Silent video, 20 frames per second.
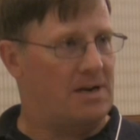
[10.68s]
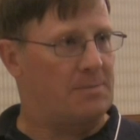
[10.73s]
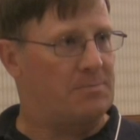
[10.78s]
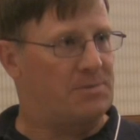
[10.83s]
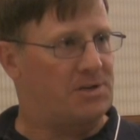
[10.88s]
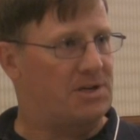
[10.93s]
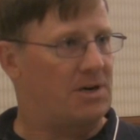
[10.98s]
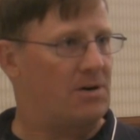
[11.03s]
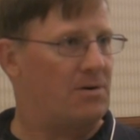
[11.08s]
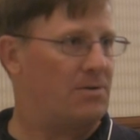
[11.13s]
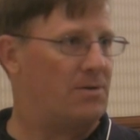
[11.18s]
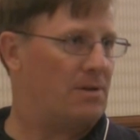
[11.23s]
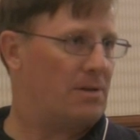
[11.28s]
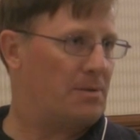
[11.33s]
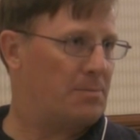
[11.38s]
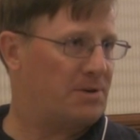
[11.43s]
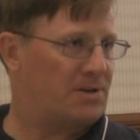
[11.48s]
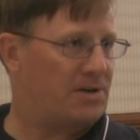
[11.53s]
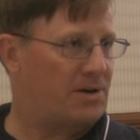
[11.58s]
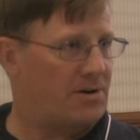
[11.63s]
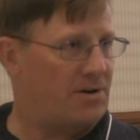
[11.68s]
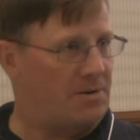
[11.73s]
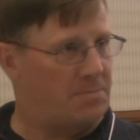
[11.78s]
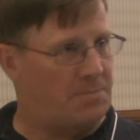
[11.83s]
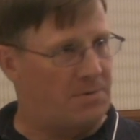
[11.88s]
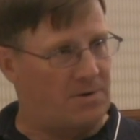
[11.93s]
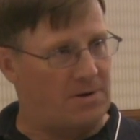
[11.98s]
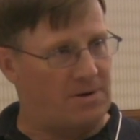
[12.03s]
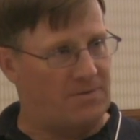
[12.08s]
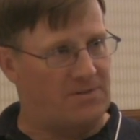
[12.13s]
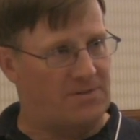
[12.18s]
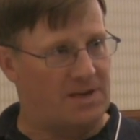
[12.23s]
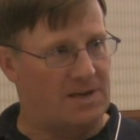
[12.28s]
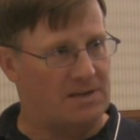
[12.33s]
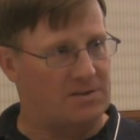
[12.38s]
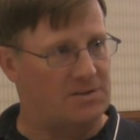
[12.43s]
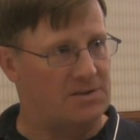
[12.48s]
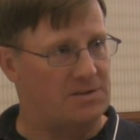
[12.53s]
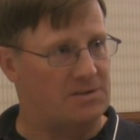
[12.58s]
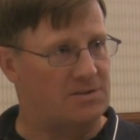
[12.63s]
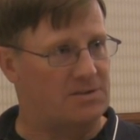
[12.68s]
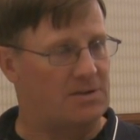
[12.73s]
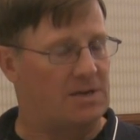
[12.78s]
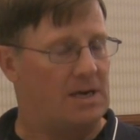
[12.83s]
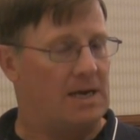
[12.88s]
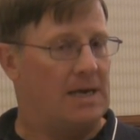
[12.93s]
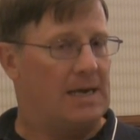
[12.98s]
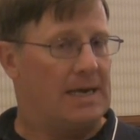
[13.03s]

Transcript: I'm chair of the Libertarian Party of Texas,